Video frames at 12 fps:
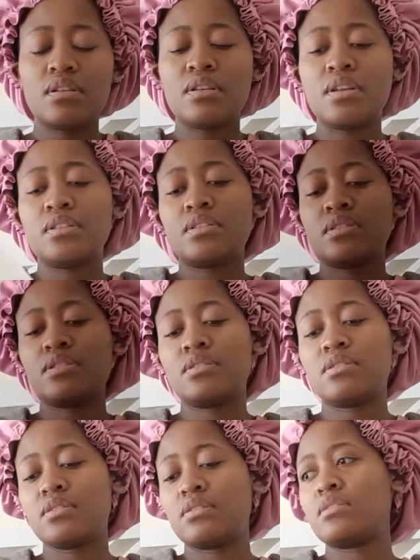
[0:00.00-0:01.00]

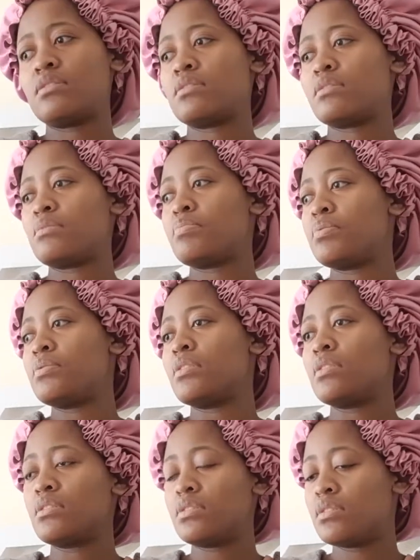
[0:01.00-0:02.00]
Let's put
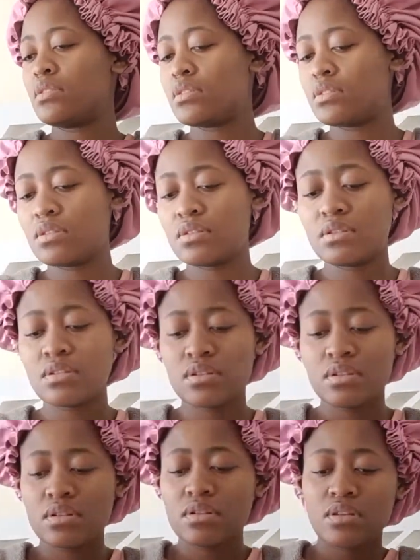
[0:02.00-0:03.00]
it
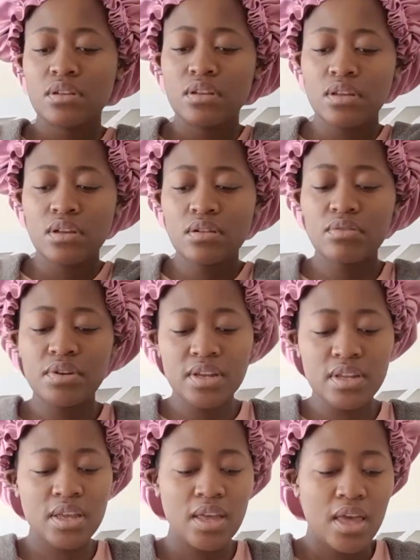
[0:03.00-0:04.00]
here
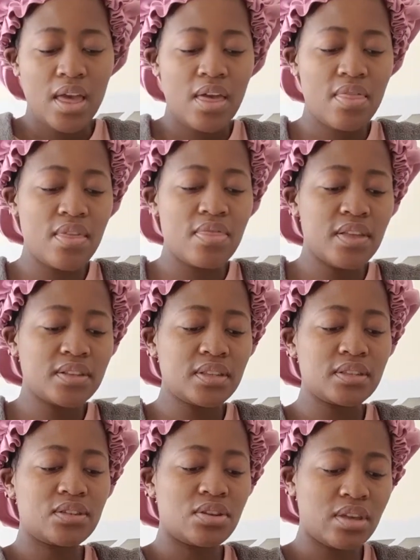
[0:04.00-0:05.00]
already. And then this
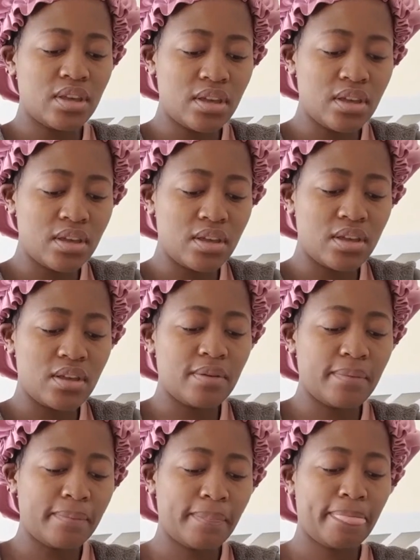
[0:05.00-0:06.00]
is hair
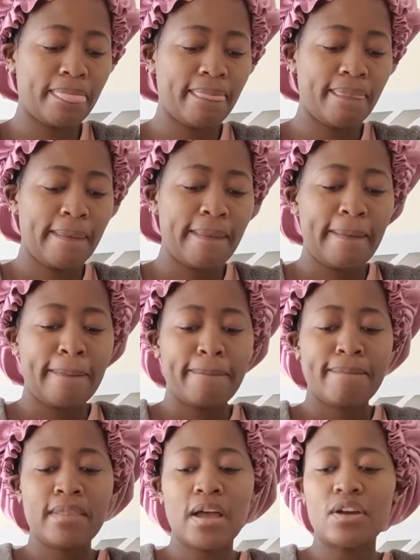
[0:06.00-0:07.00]

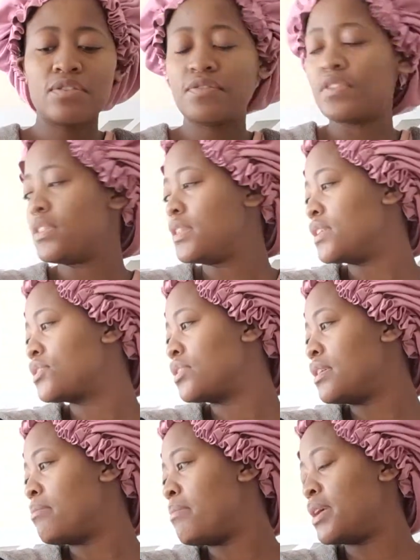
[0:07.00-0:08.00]
outfit that's
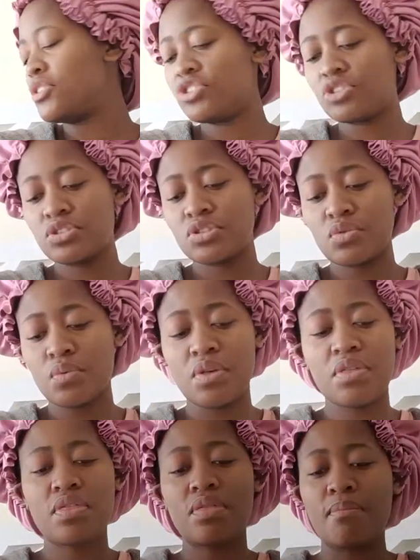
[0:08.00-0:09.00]
gonna match
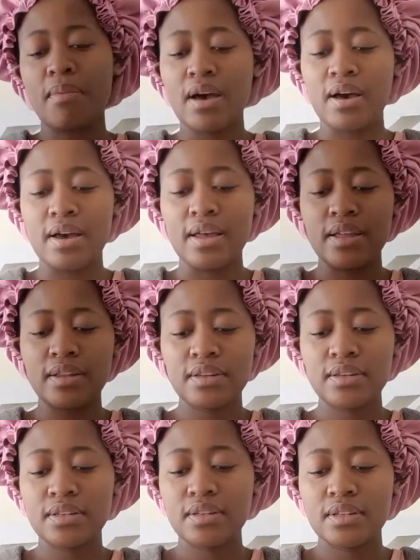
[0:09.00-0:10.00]
with mine.
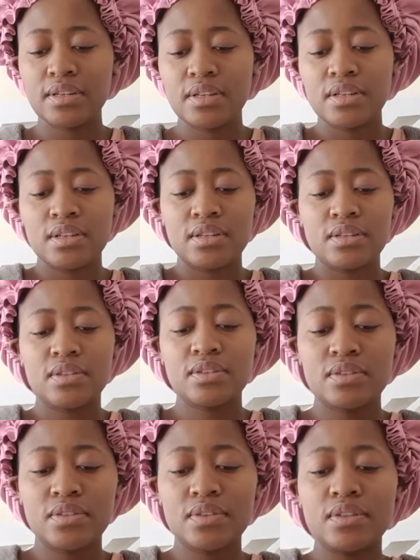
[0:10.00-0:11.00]

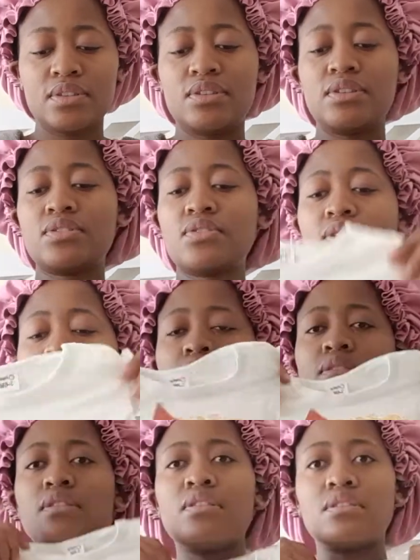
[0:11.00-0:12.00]
So it's just got
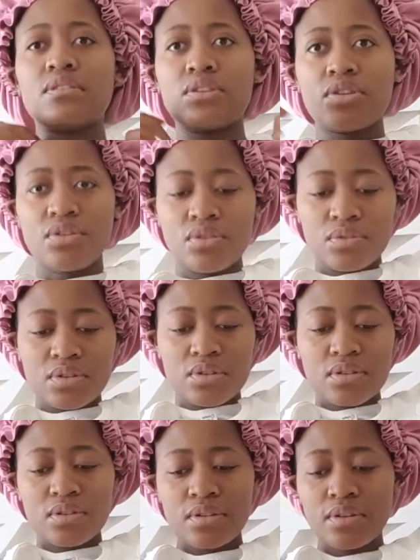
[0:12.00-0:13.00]
this little
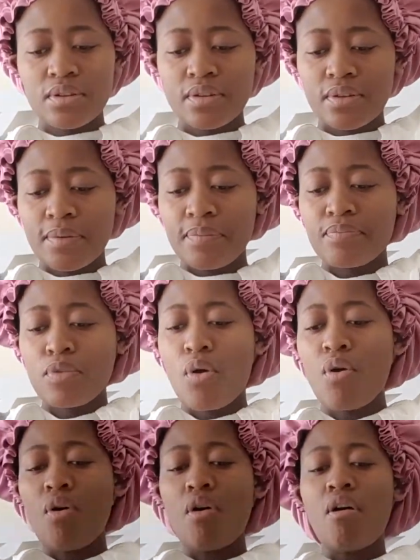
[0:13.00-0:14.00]
cute,
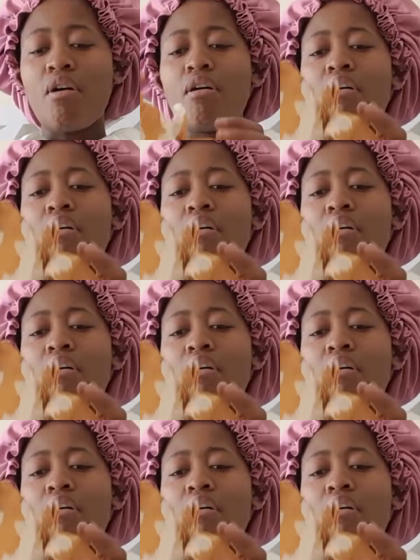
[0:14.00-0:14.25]
oh,